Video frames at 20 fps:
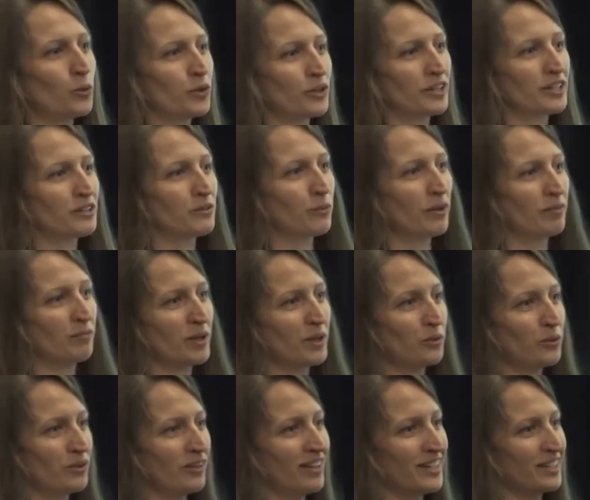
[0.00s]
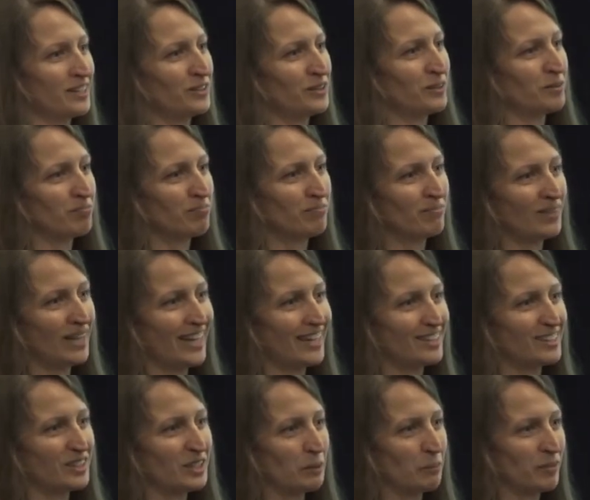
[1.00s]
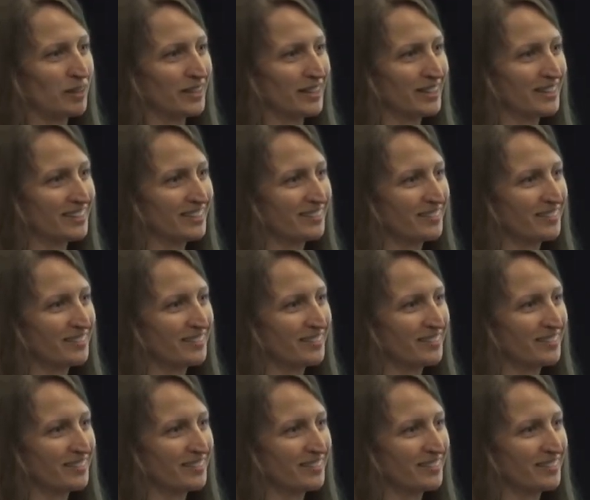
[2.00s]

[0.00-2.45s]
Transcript: works with me, would like to add something.